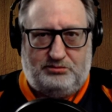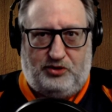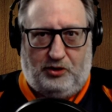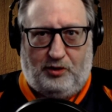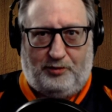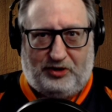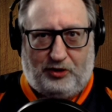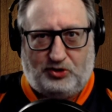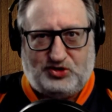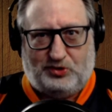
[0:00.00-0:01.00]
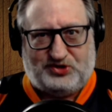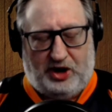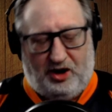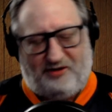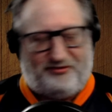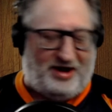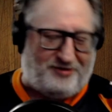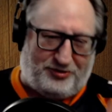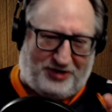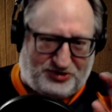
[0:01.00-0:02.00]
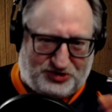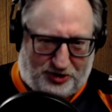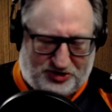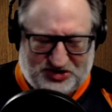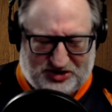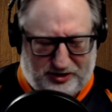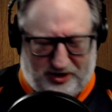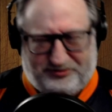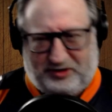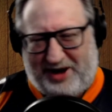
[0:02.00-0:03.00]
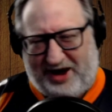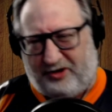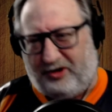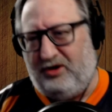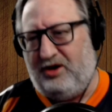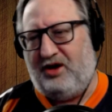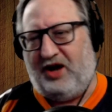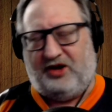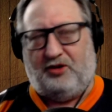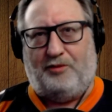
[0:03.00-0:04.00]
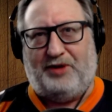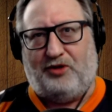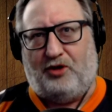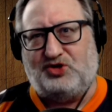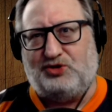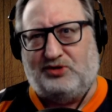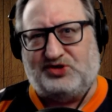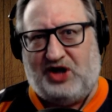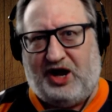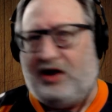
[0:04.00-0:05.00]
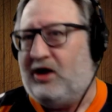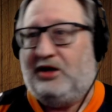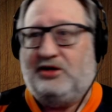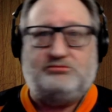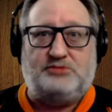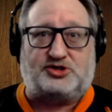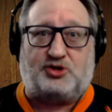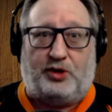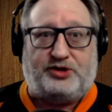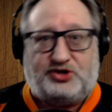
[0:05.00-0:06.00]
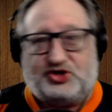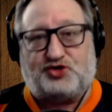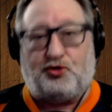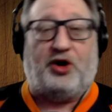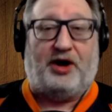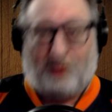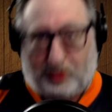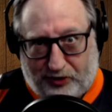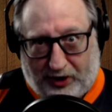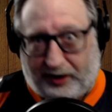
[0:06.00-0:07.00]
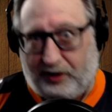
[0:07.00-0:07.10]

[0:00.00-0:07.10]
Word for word: There will be those who will say, oh, 500,000 sharks isn't enough to matter. And there will be those who will say, it's going to destroy everything.